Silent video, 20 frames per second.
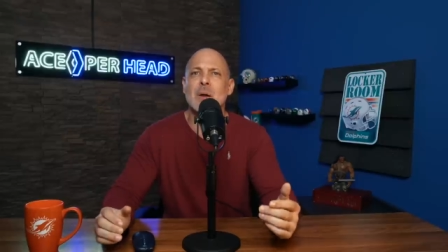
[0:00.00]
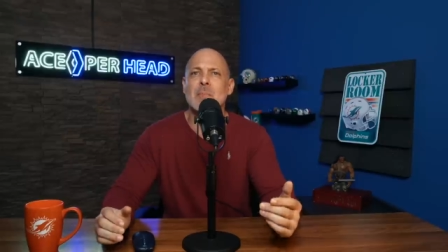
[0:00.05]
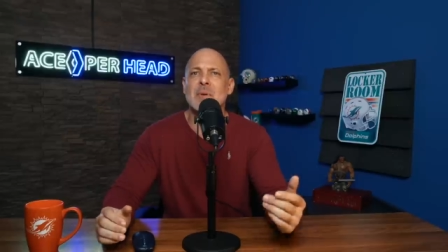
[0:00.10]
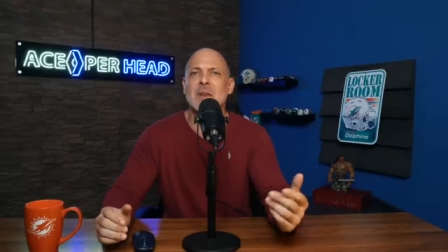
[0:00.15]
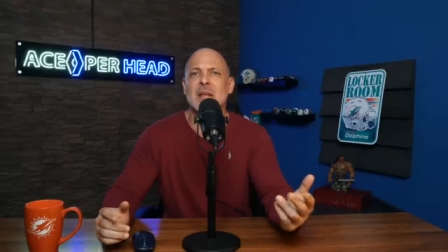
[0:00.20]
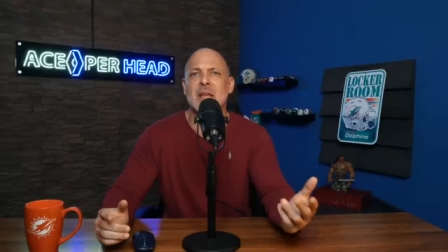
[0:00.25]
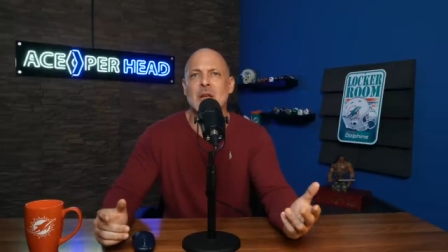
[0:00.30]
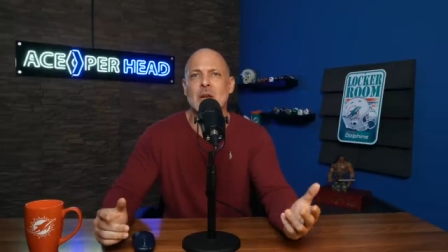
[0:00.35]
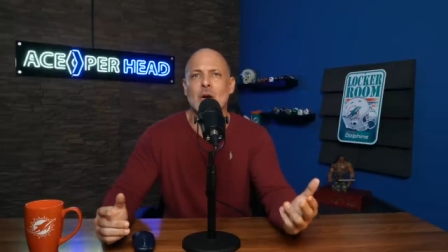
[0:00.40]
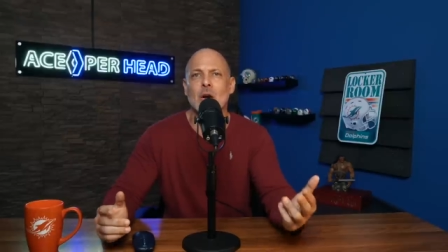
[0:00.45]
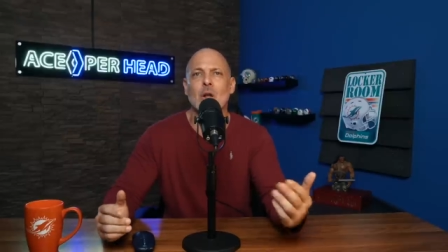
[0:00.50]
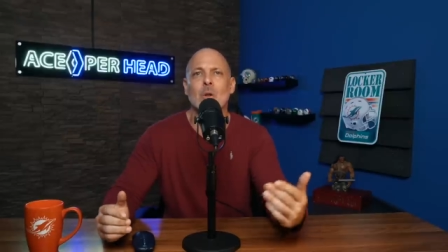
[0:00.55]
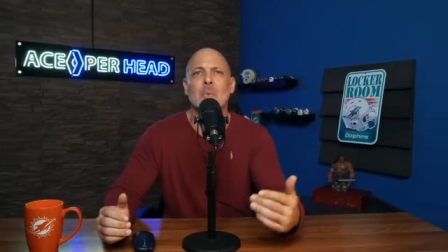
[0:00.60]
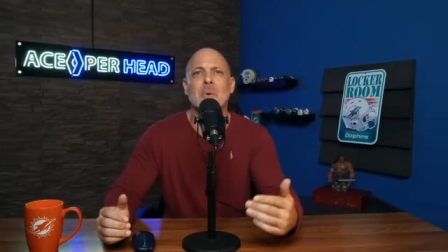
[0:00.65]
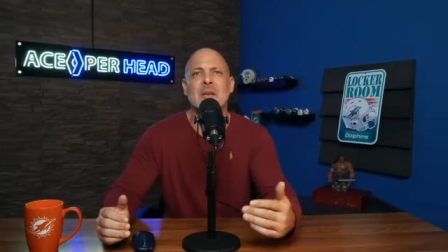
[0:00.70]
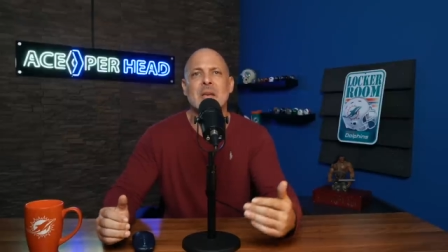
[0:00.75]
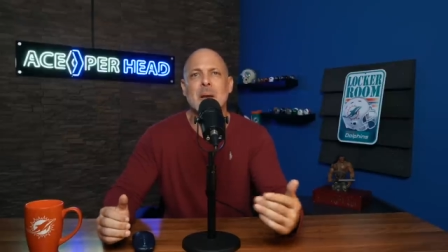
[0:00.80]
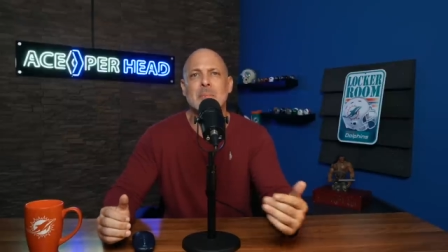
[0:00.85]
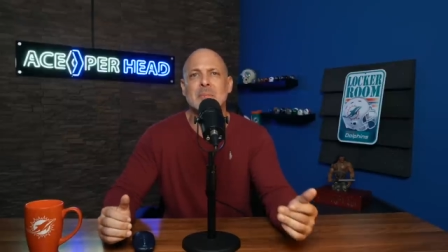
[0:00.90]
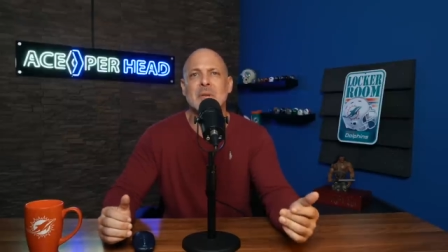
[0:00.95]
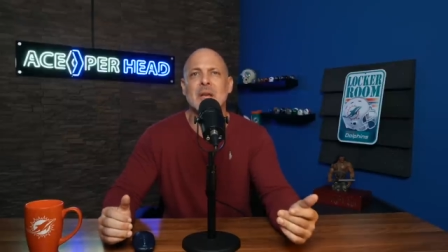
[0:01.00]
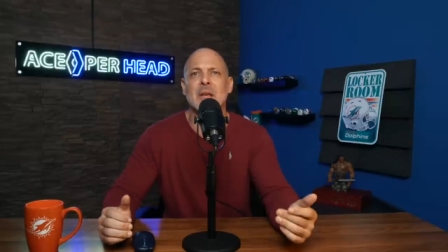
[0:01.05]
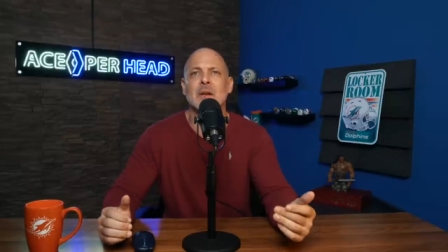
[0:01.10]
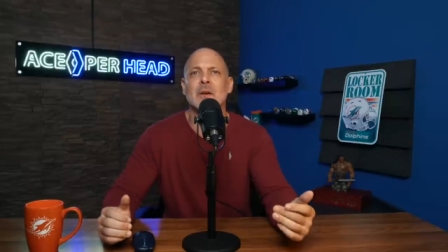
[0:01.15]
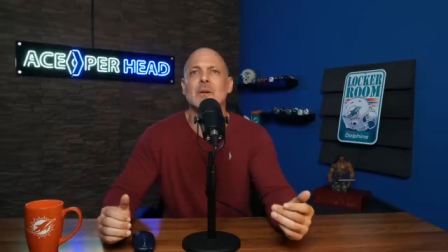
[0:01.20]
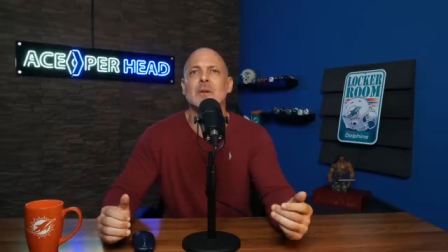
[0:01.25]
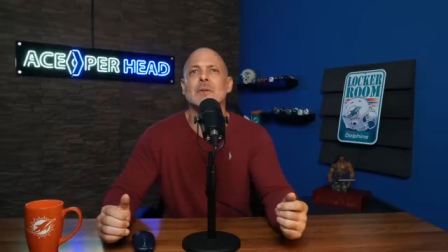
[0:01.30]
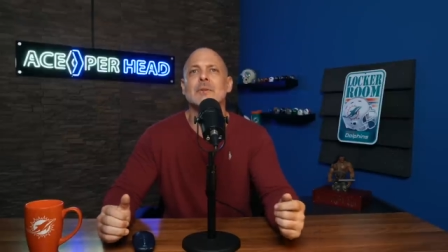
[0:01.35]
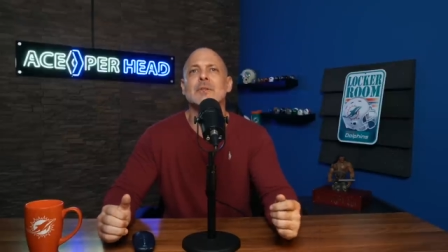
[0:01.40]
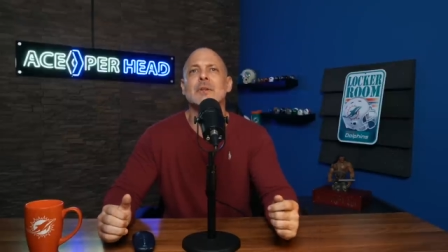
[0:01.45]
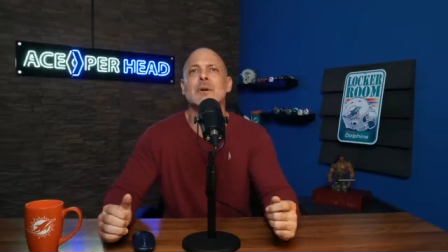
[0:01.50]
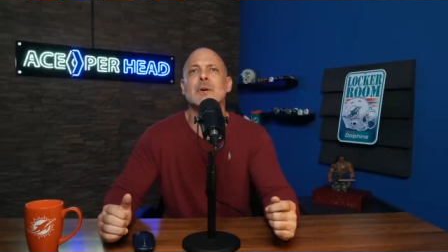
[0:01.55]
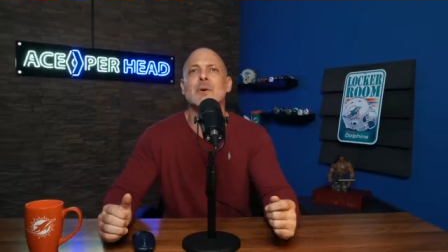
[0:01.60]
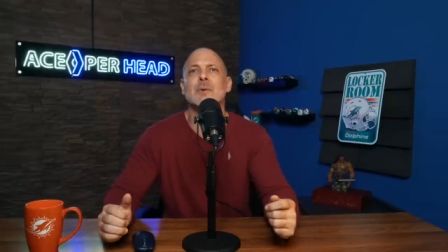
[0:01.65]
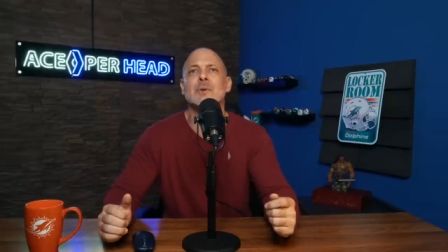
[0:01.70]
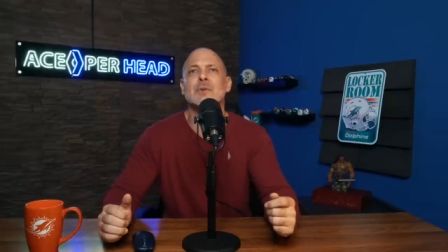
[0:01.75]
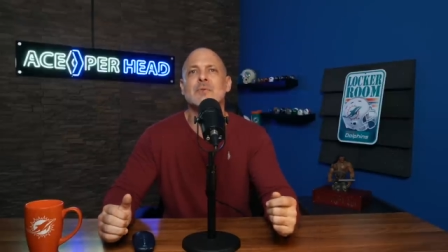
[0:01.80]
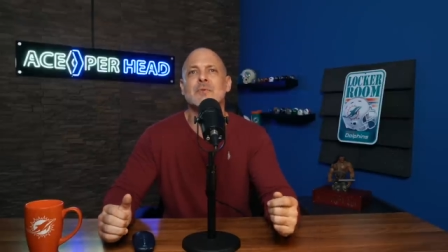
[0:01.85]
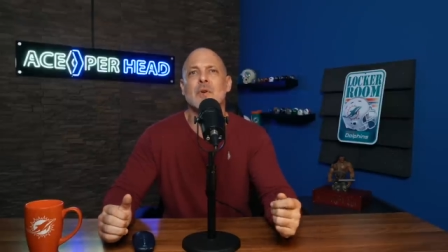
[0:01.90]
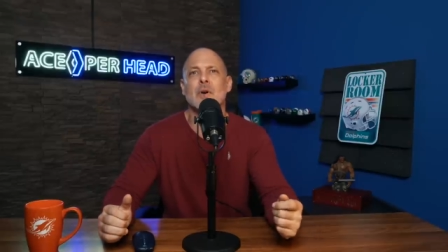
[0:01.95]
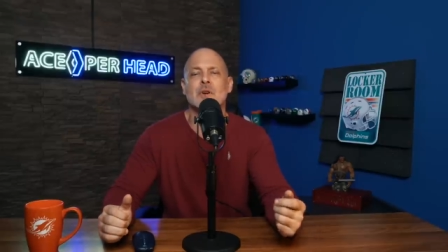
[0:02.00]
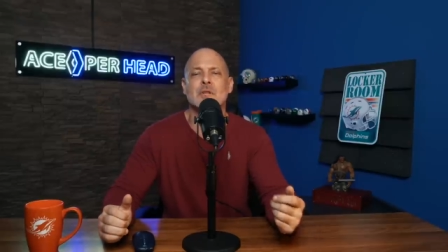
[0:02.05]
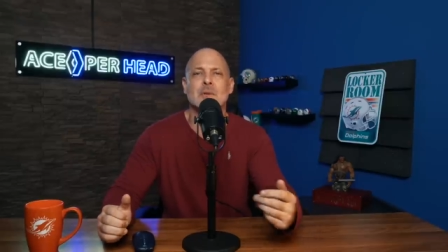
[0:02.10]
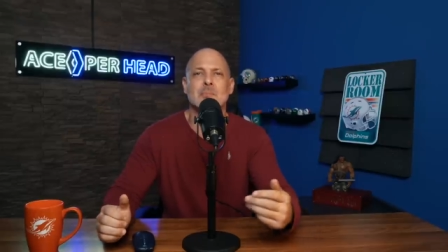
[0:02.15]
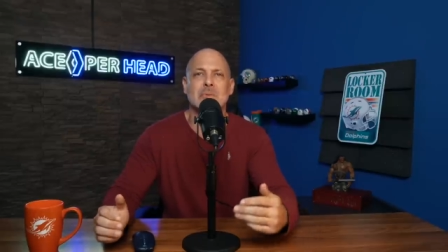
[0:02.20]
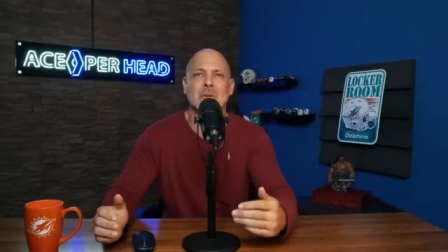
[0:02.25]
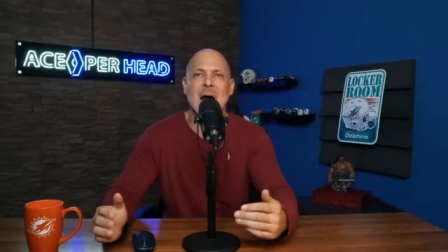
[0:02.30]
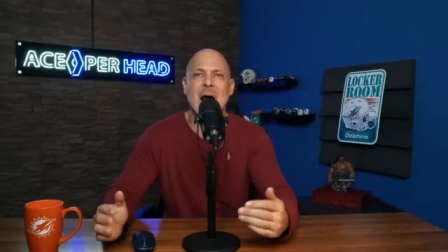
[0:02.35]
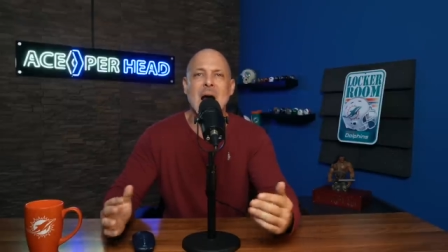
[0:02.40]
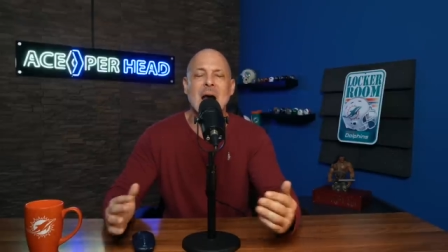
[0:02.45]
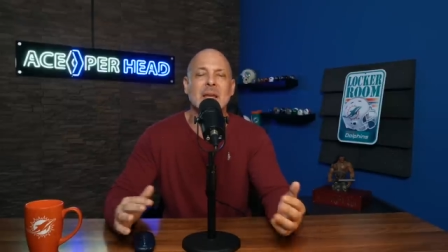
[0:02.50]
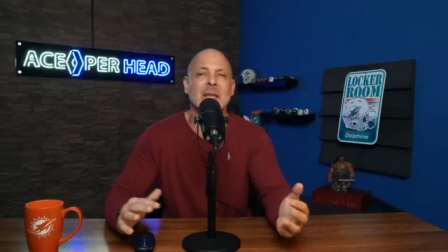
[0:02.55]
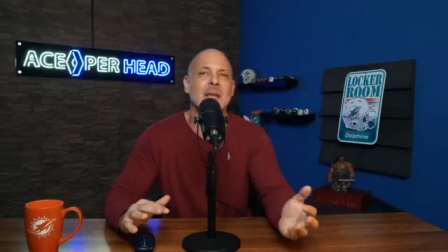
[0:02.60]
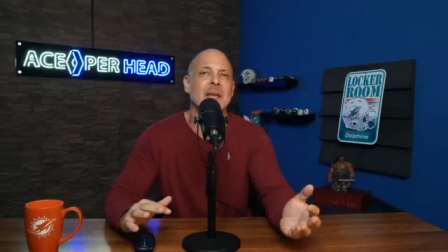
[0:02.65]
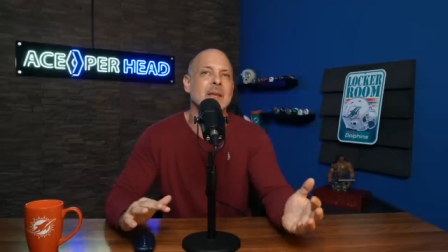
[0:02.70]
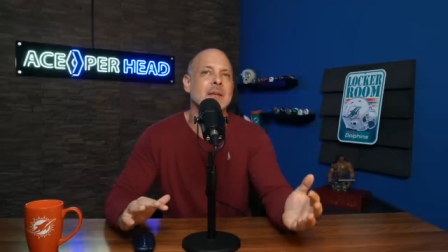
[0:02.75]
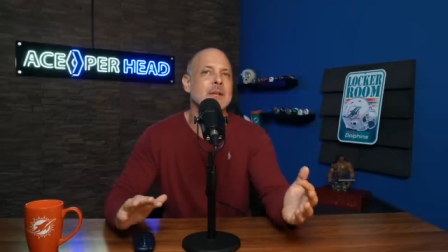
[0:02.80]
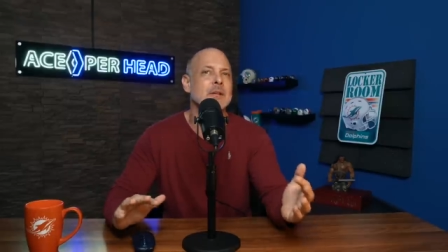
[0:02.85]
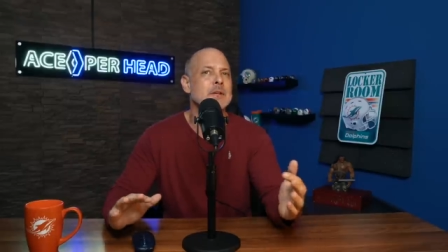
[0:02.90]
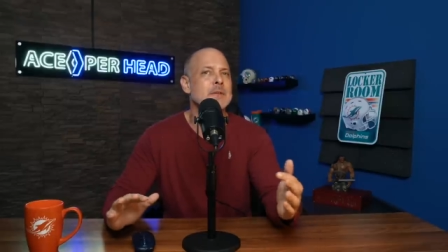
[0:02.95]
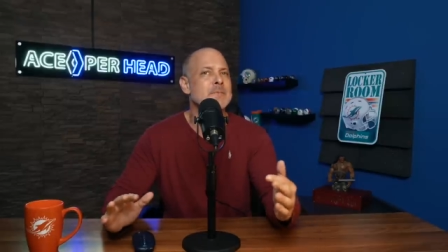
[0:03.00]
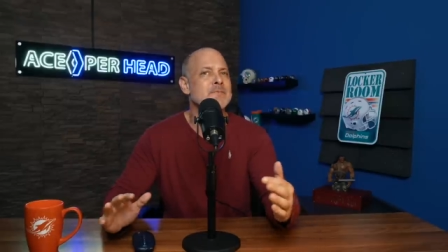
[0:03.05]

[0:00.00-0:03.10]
I mean, Ingold, we kept Ingold too as far as the blocking.